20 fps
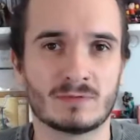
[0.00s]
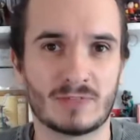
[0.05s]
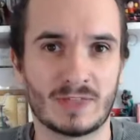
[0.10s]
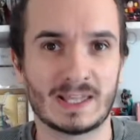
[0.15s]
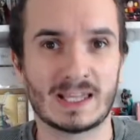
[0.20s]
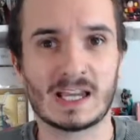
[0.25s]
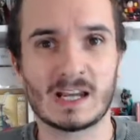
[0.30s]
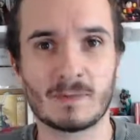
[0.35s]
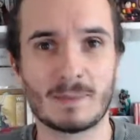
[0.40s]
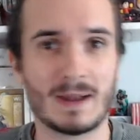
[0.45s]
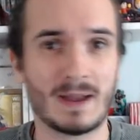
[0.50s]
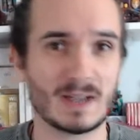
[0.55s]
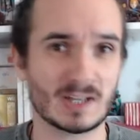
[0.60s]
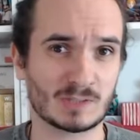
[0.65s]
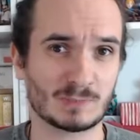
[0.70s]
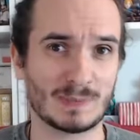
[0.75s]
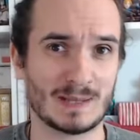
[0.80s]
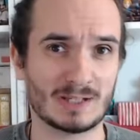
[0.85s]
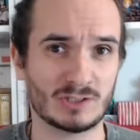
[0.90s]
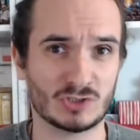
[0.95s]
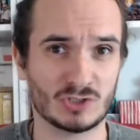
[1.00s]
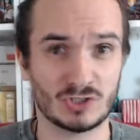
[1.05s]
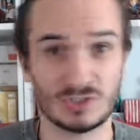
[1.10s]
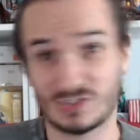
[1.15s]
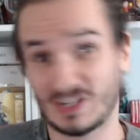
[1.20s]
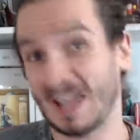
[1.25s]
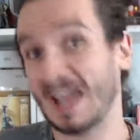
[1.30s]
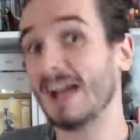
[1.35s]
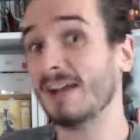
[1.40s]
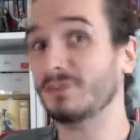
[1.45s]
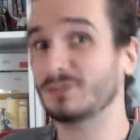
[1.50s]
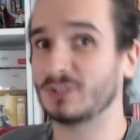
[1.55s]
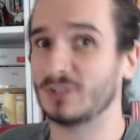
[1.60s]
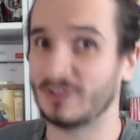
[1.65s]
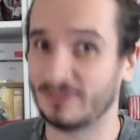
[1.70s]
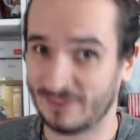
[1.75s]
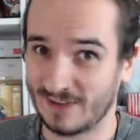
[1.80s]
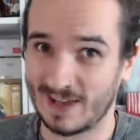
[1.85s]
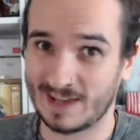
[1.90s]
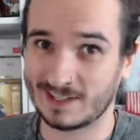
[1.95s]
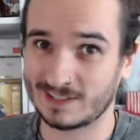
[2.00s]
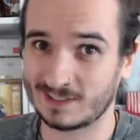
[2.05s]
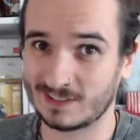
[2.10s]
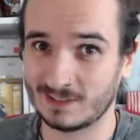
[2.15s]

thinking about expansions after the fact.